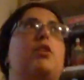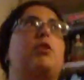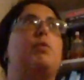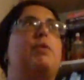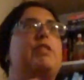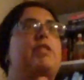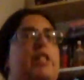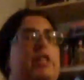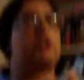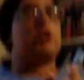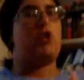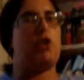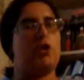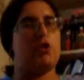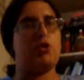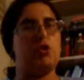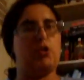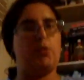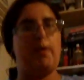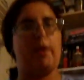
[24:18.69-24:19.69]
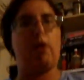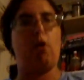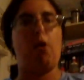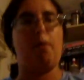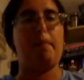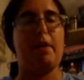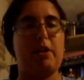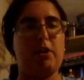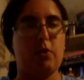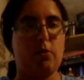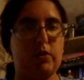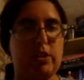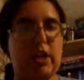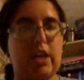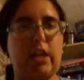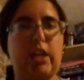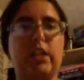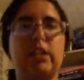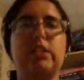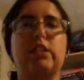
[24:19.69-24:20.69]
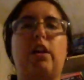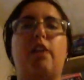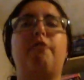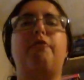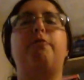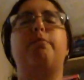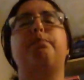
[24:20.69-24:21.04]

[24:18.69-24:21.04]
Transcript: the reason I started doing all my note-taking stuff